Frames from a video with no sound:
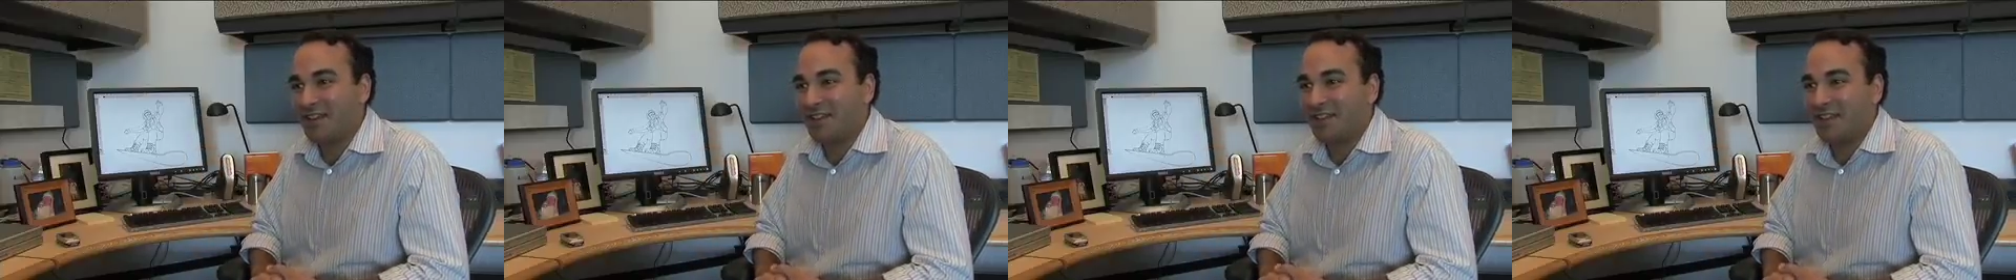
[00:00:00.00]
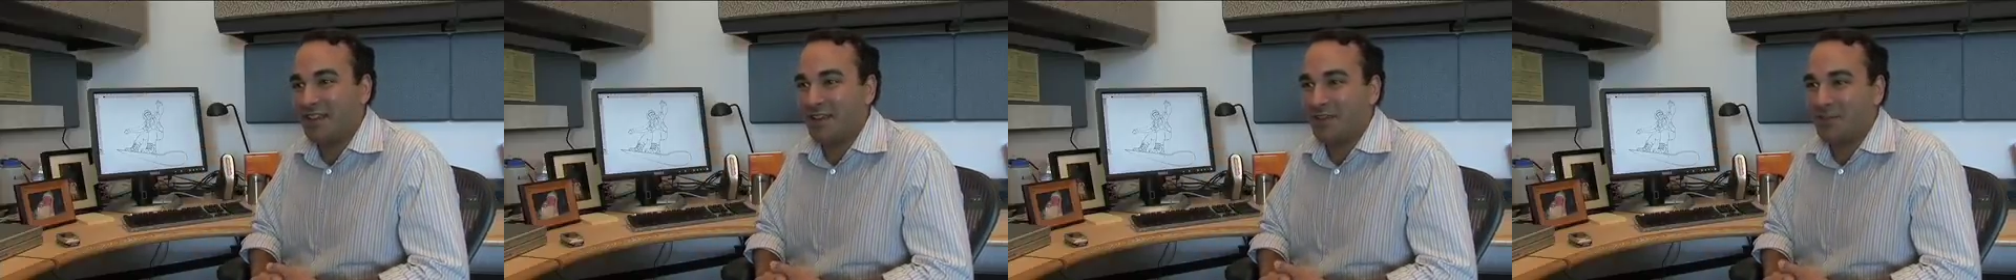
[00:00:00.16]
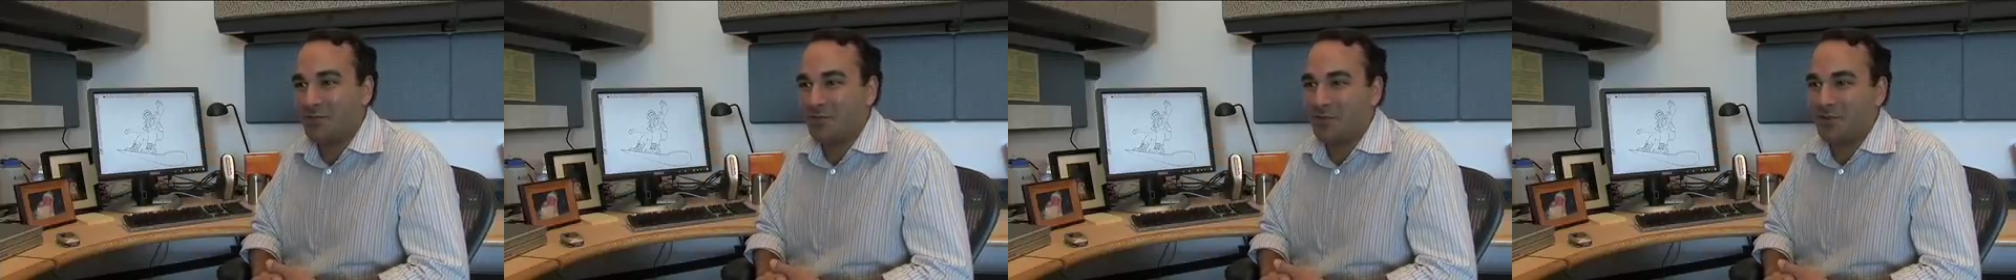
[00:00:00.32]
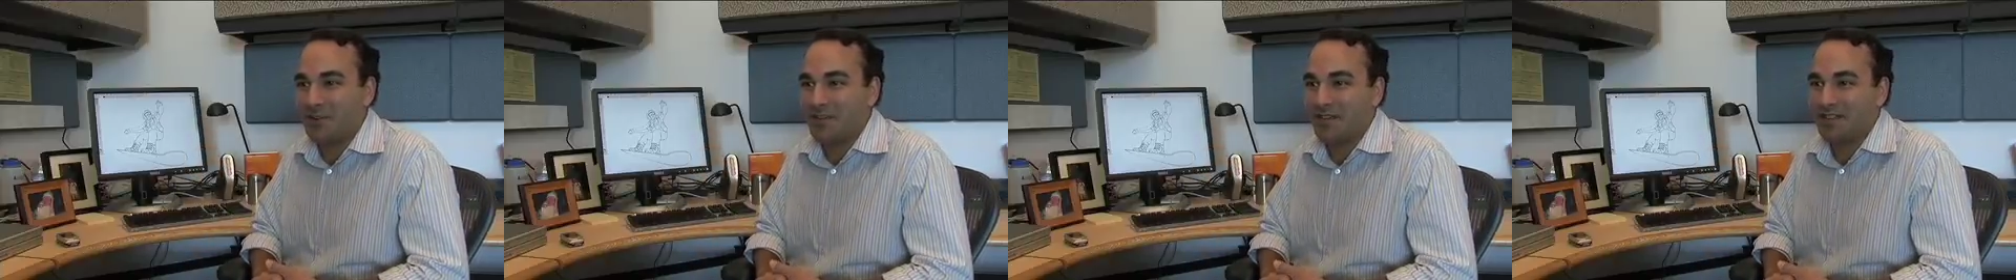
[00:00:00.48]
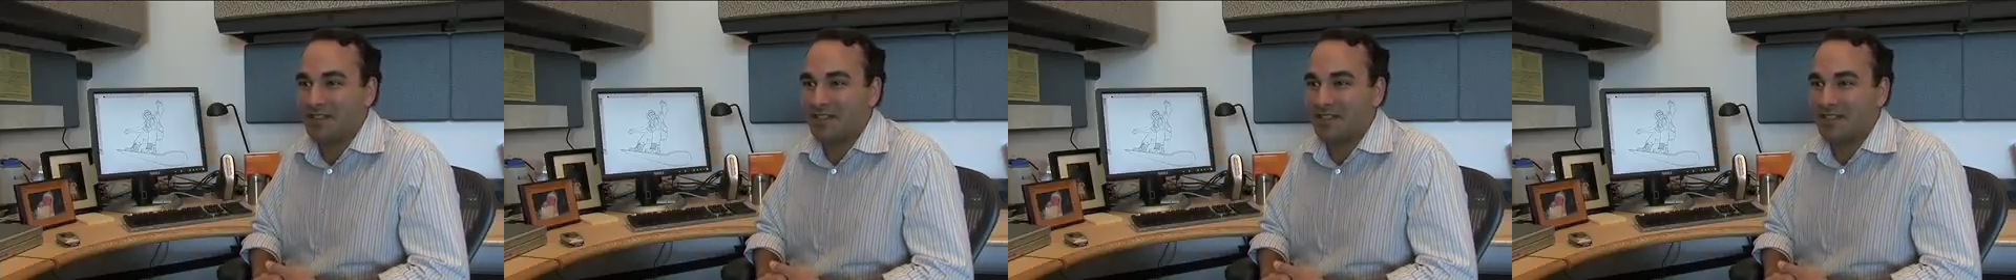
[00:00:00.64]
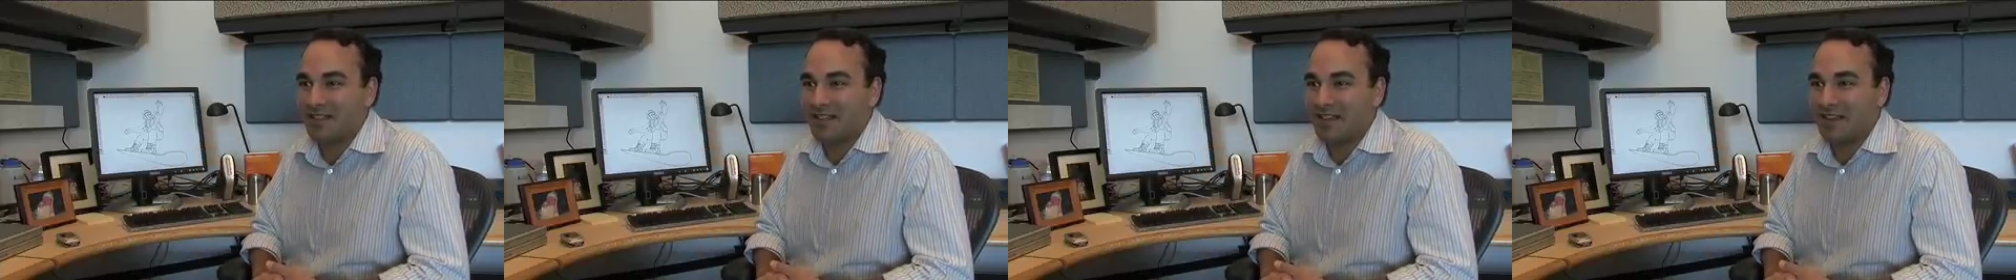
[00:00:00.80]
that
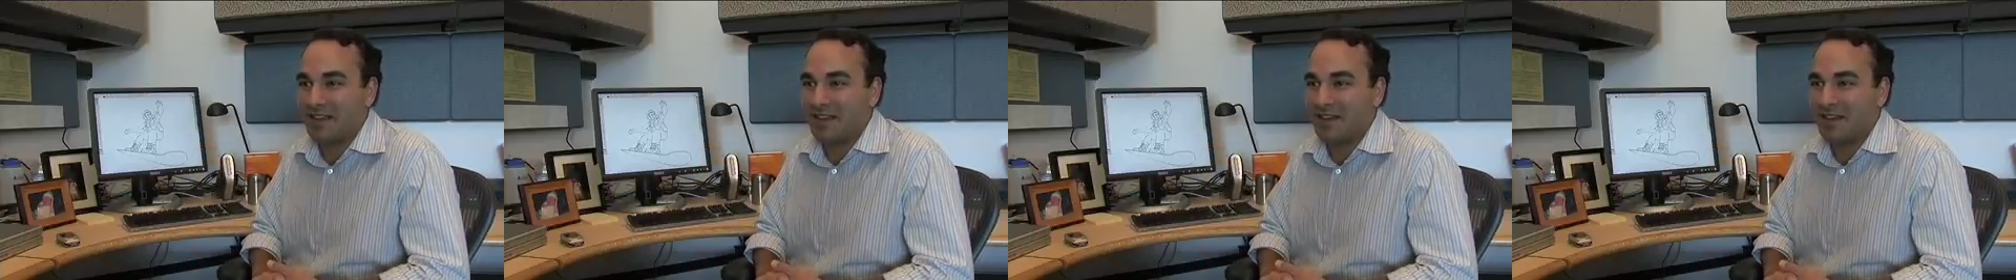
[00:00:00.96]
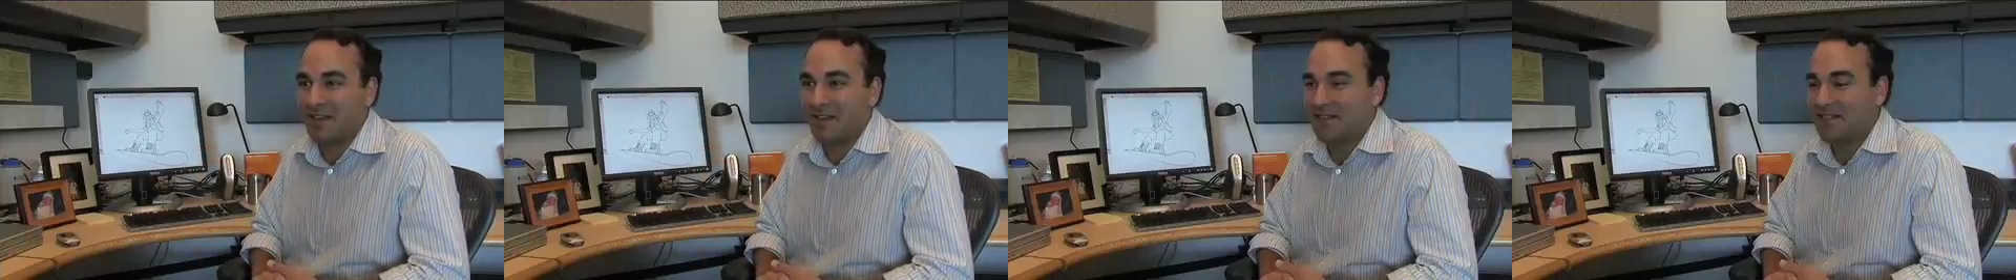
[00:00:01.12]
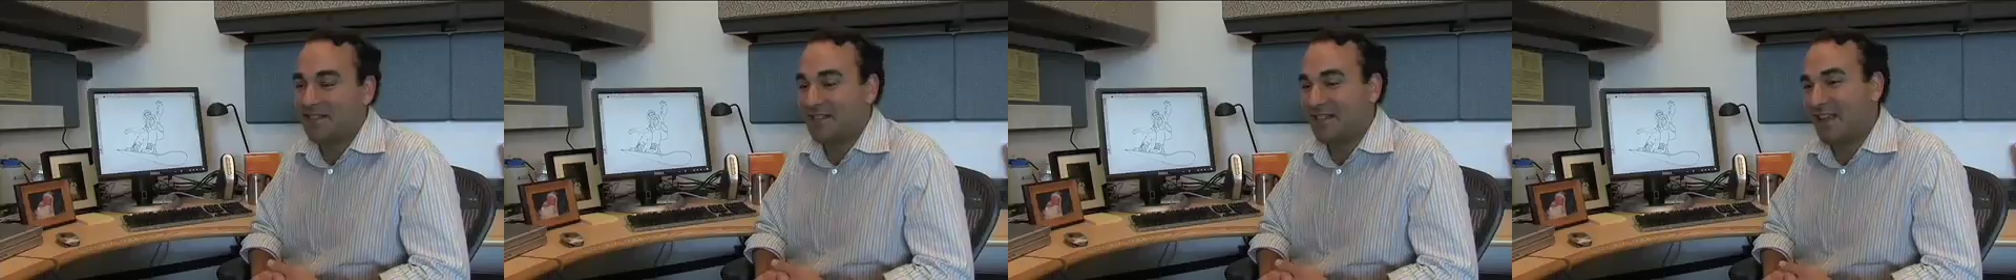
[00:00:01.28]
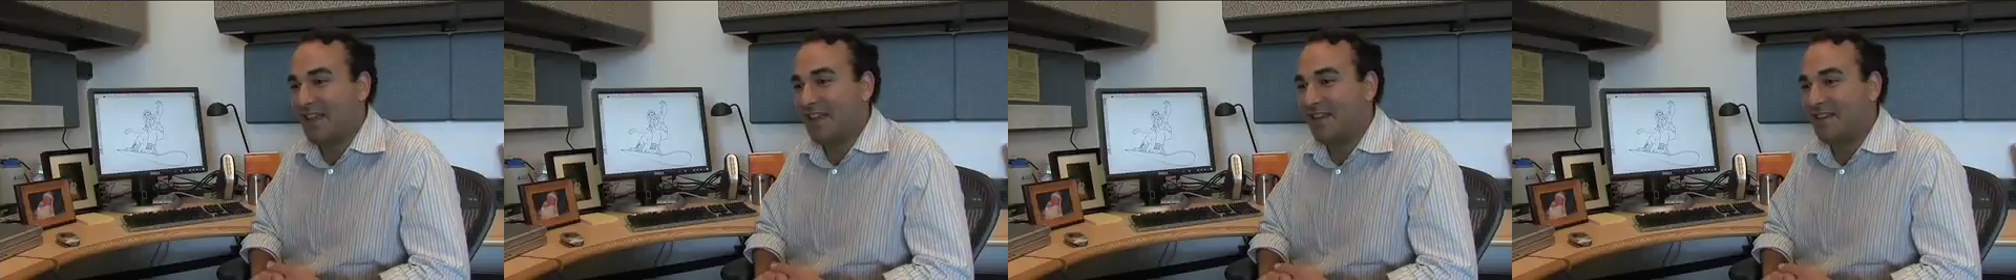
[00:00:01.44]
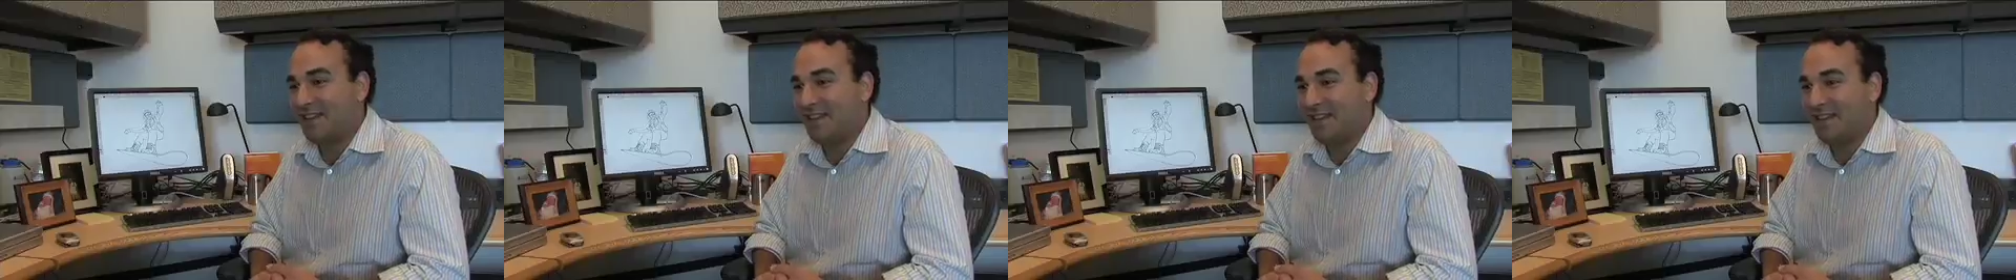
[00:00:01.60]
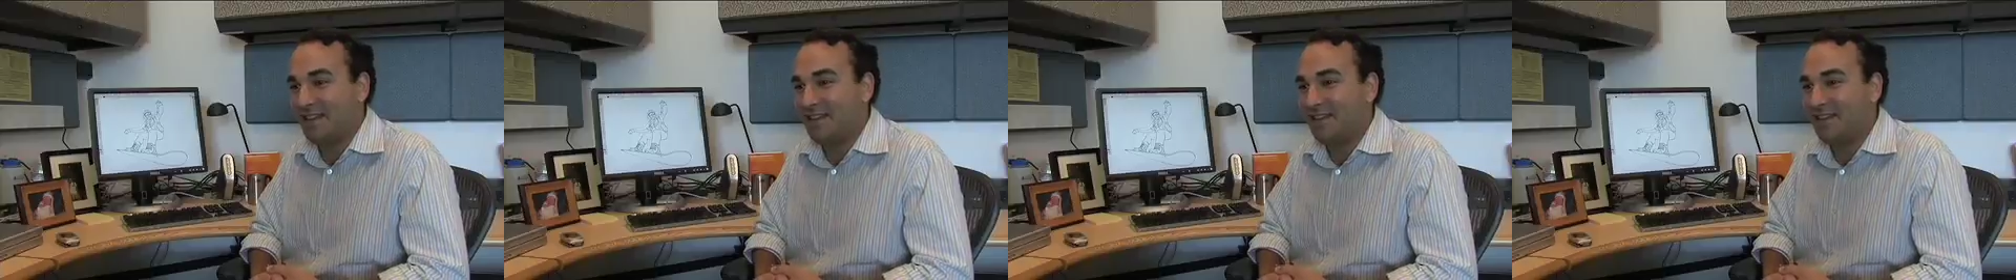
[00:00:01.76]
was
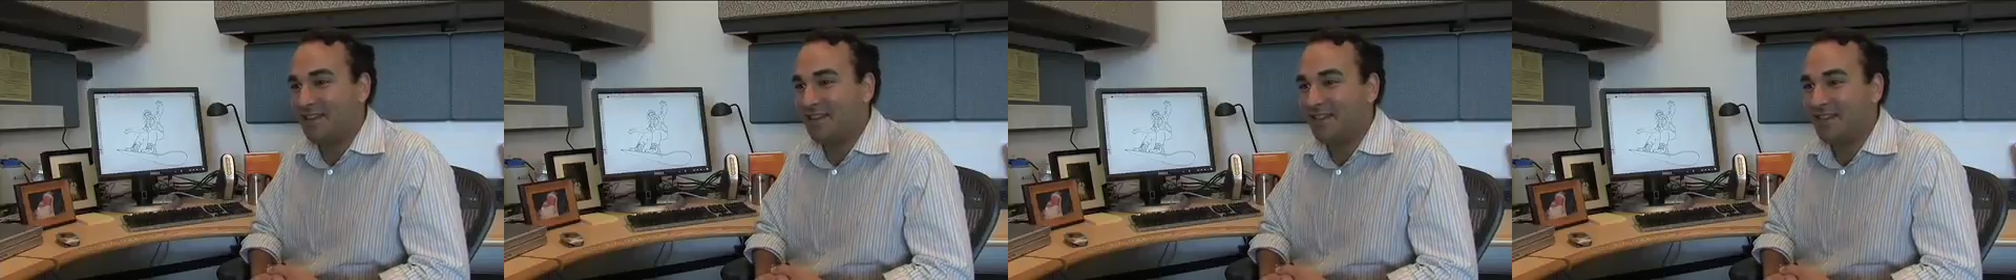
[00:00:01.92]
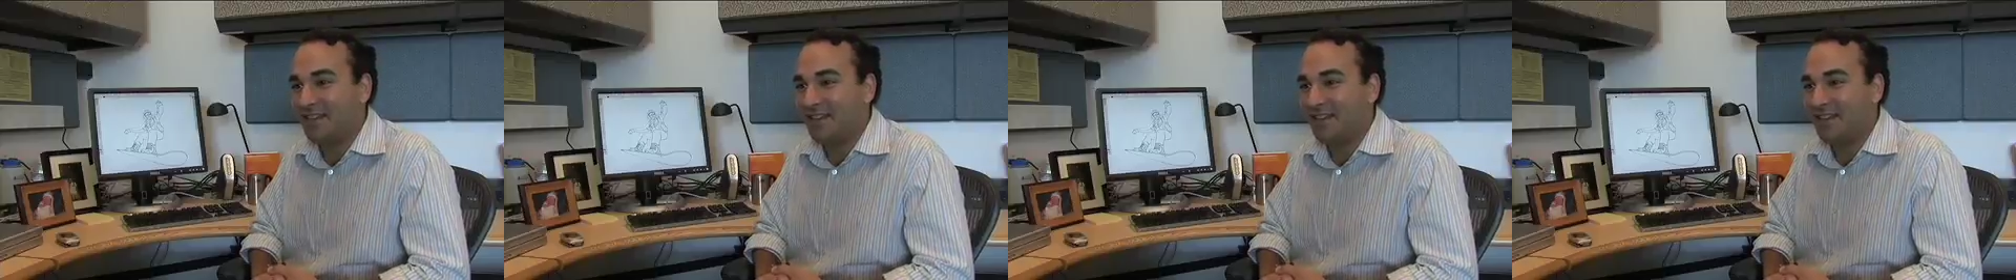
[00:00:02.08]
scanned in.